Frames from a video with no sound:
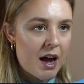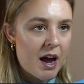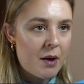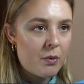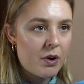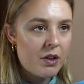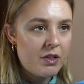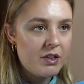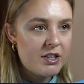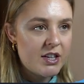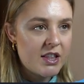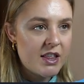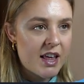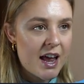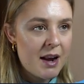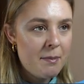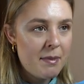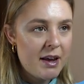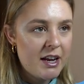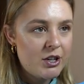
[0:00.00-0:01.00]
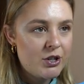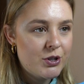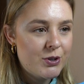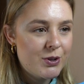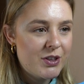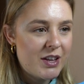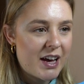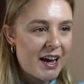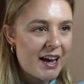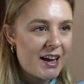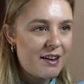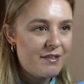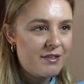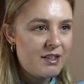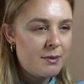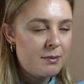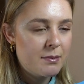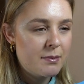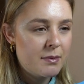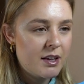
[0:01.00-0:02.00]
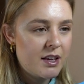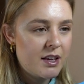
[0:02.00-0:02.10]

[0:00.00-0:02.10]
I want to then make sure that I have some